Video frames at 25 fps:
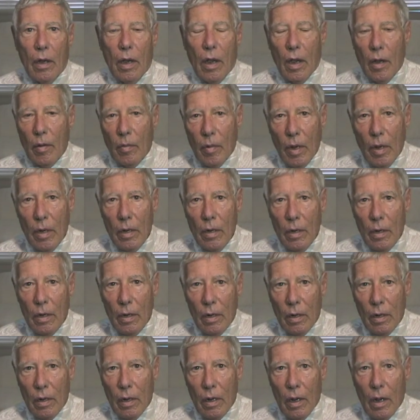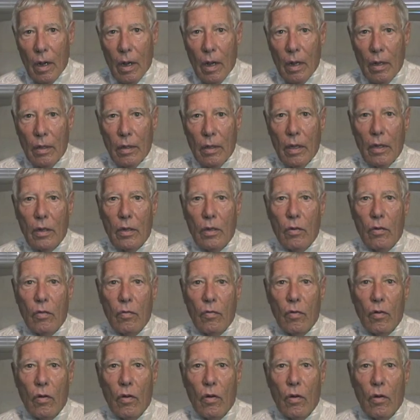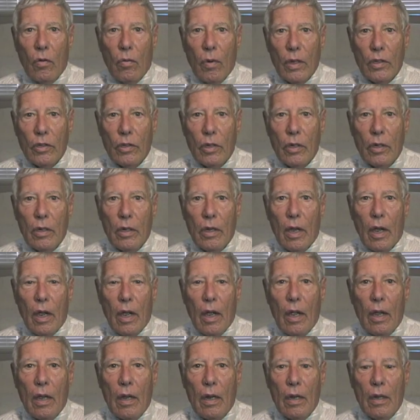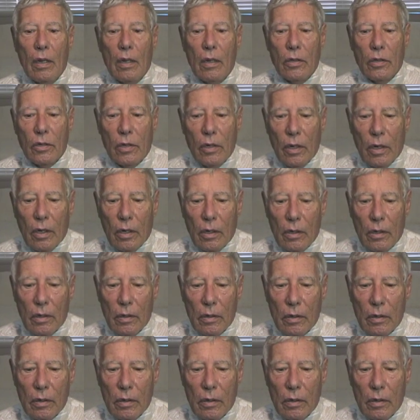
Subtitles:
Amen. And thank you for watching and listening.